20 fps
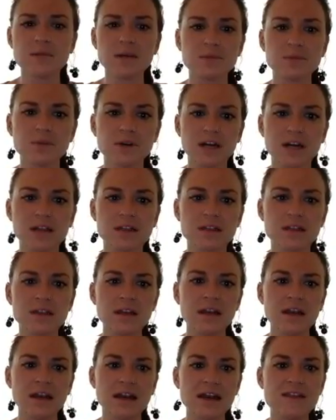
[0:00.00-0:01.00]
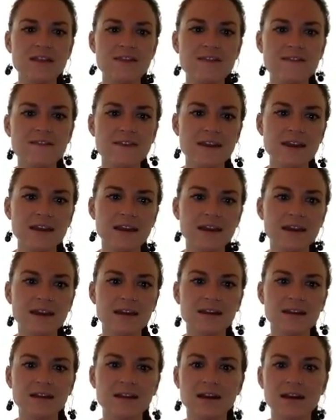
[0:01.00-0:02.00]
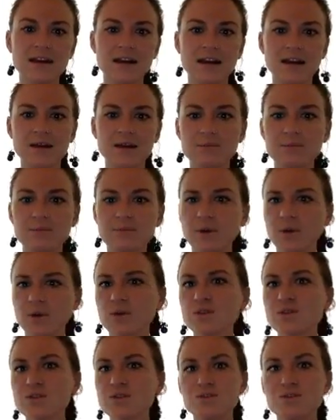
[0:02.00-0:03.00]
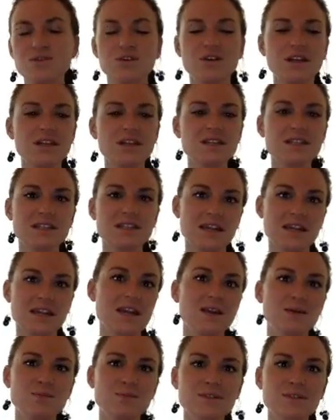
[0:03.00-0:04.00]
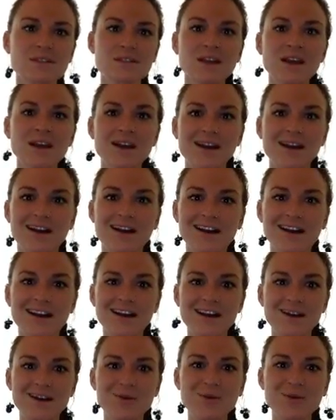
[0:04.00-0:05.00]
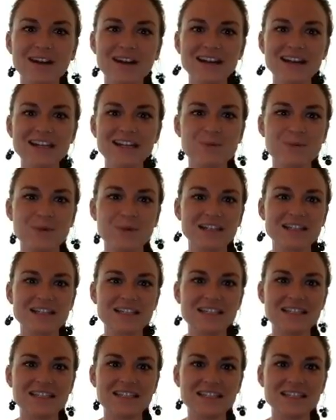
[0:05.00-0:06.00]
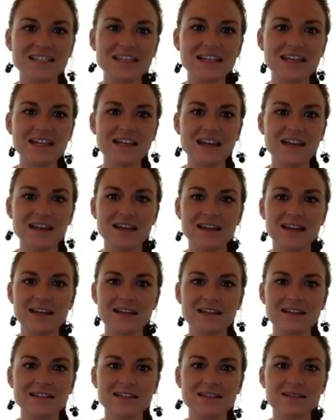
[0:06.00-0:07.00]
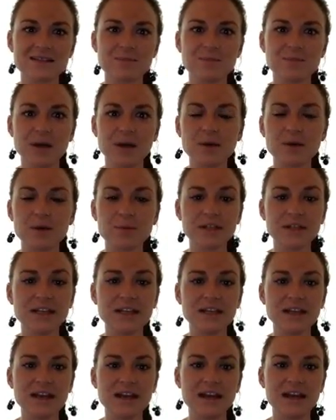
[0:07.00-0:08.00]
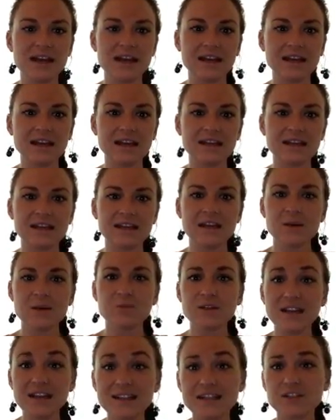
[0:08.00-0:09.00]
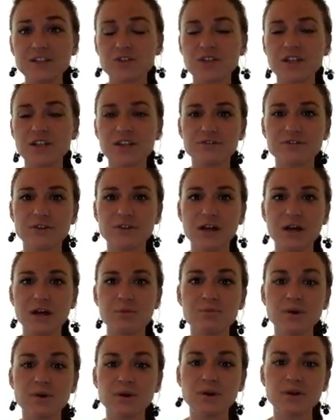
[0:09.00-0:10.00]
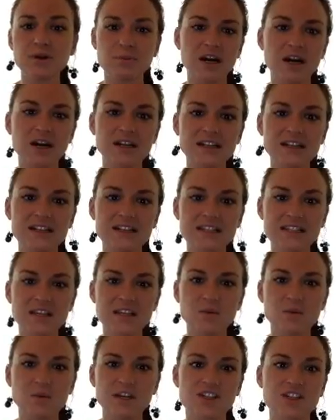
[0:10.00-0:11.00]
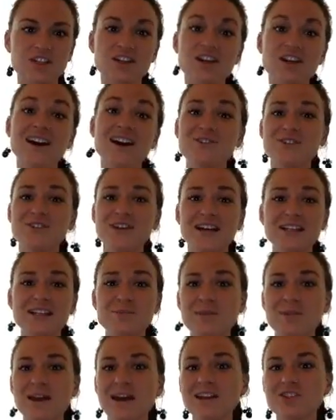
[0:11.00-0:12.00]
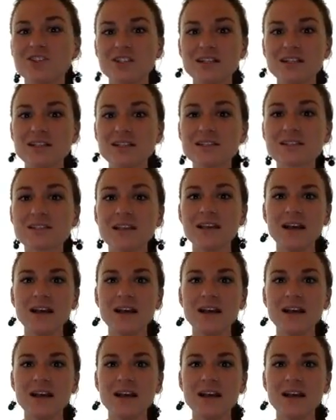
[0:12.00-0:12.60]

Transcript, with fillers: up with, and then um, both students' names. Uh, what I expect to see is probably a blog entry from both parties in which the contract matches,